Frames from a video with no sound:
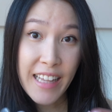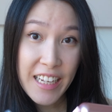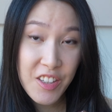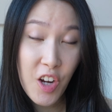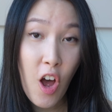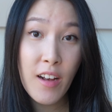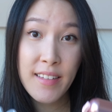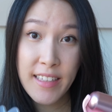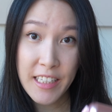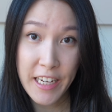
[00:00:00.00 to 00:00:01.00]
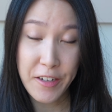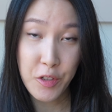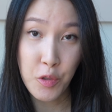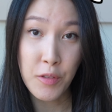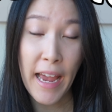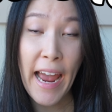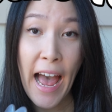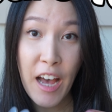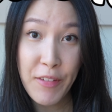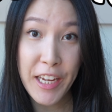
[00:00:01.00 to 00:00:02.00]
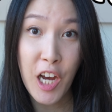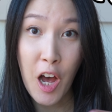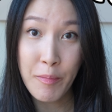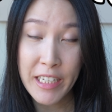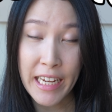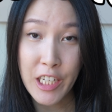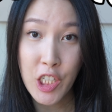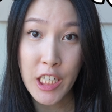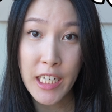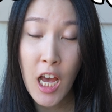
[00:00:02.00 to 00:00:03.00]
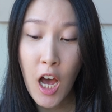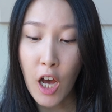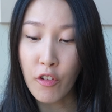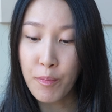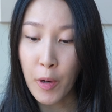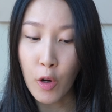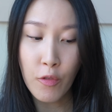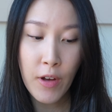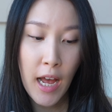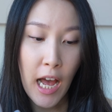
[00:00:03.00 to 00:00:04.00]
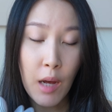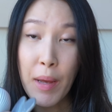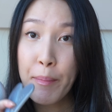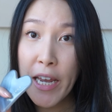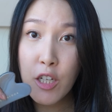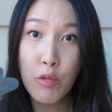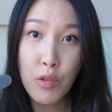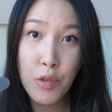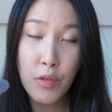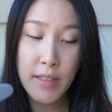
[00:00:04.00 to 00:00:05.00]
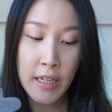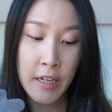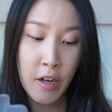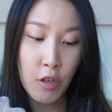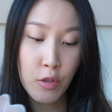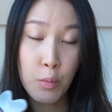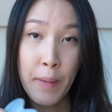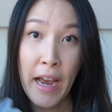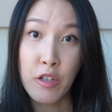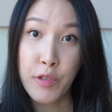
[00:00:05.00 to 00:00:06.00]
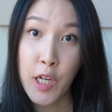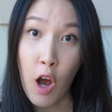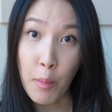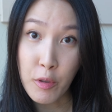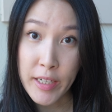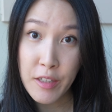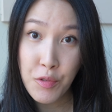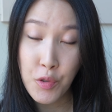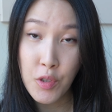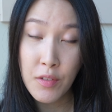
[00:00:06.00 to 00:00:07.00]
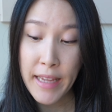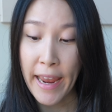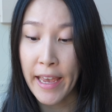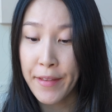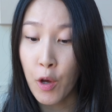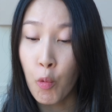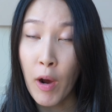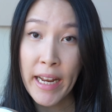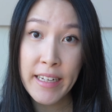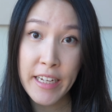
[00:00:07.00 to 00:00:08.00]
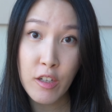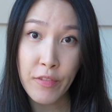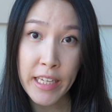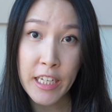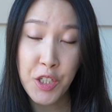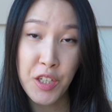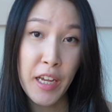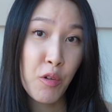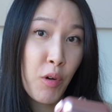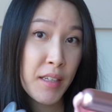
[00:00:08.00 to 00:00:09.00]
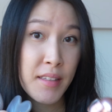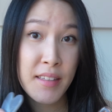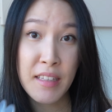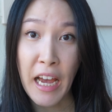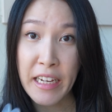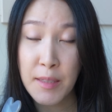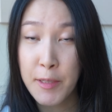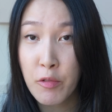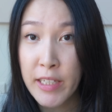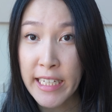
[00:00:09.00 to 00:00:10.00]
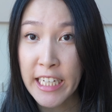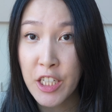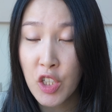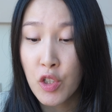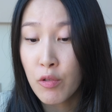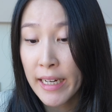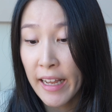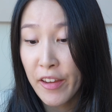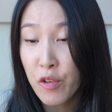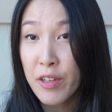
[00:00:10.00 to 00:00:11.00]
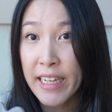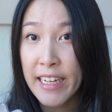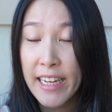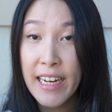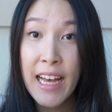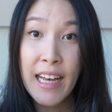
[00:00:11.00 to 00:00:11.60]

let's talk skincare tools. I have a combination of both manual tools and then also battery operated tools, and what I think of each, like what is the science between each, do I think you need it?